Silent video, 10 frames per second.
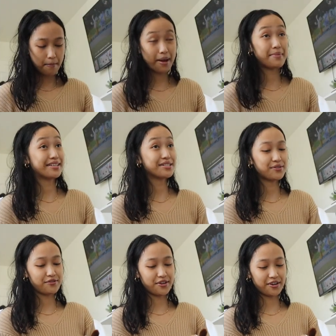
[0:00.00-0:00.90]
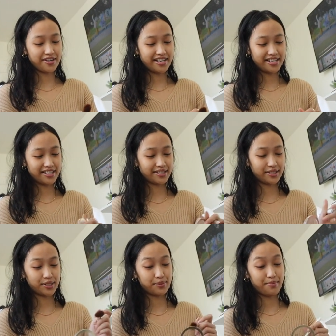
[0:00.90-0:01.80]
My biggest fear is
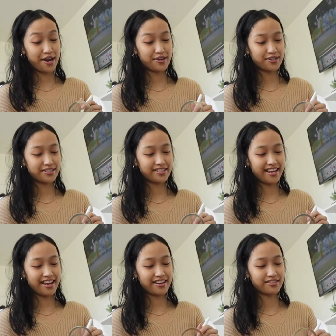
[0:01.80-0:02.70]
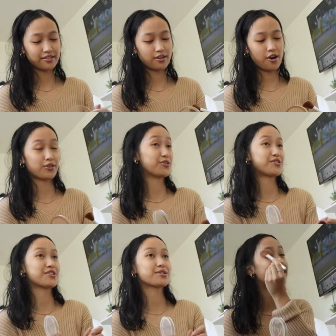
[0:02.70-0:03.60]
spiders and
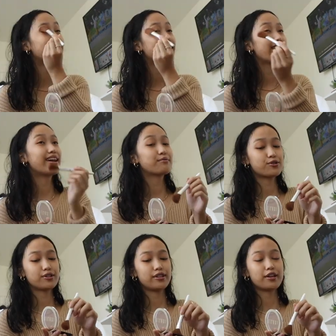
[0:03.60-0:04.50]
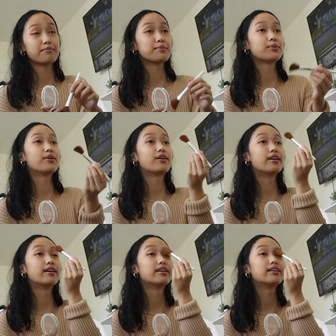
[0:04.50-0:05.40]
cockroaches, and I'm sure a lot of people
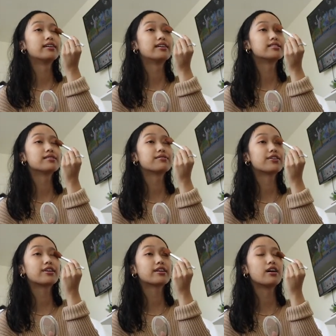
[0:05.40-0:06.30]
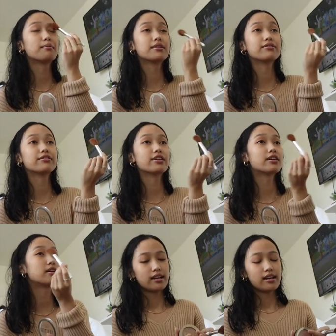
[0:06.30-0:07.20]
are. It's a very common
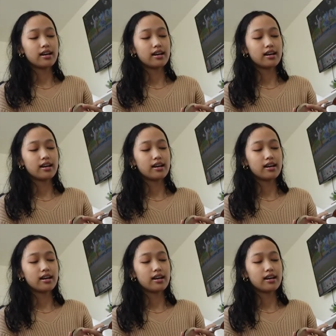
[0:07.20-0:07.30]
fear.